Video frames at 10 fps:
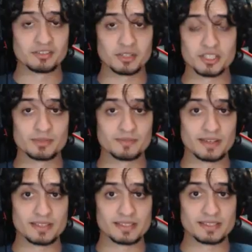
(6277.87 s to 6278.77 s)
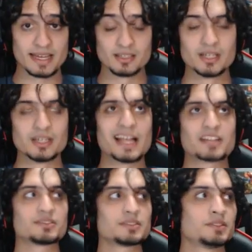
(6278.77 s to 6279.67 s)
It'd be fantastic.
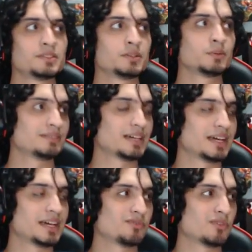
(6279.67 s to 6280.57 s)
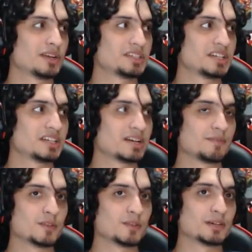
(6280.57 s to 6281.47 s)
Actually, you know what? I have no idea how I
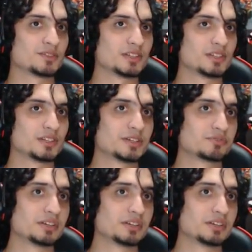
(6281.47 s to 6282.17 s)
feel about a 2D Metroid,